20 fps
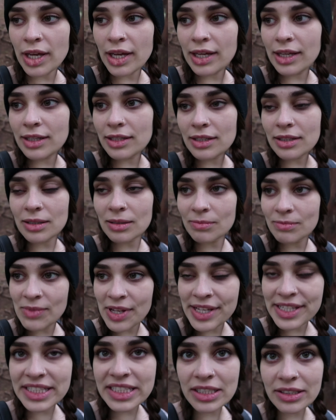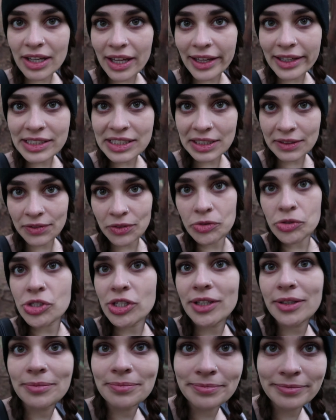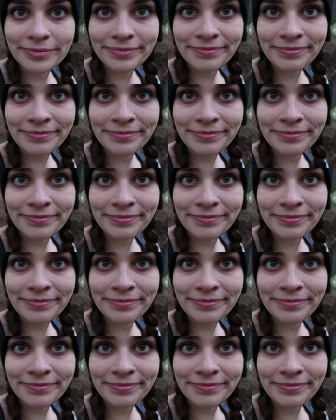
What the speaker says: And still can't see Fuji.